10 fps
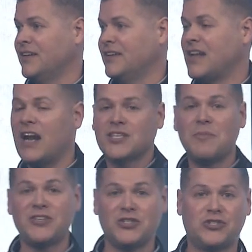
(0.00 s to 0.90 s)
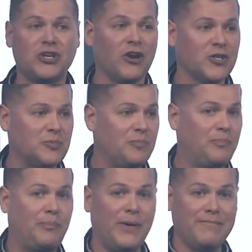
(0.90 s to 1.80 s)
Not as much as church,
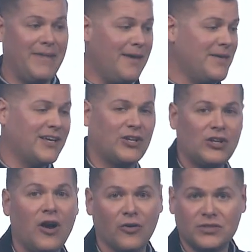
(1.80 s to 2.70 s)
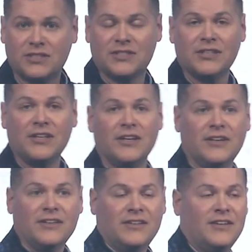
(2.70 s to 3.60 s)
but maybe close
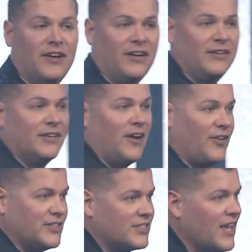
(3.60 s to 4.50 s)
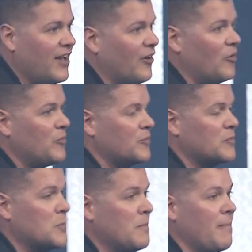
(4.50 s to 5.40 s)
on the scale.
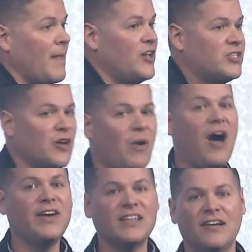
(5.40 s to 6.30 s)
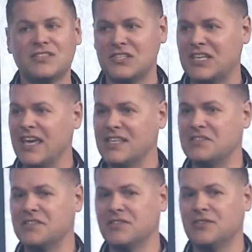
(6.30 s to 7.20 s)
You say, wow, he loves his
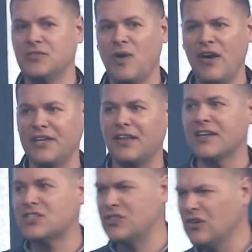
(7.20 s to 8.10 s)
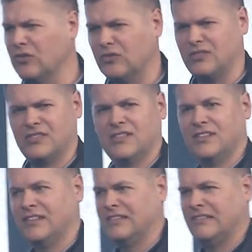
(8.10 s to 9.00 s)
kids. Wow, he likes shoes.
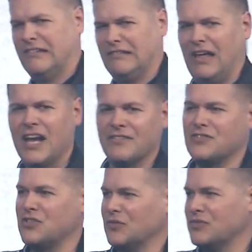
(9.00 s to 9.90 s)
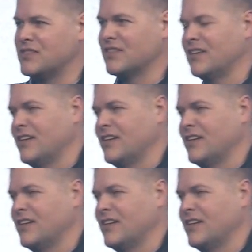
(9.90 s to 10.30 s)
A lot of shoes.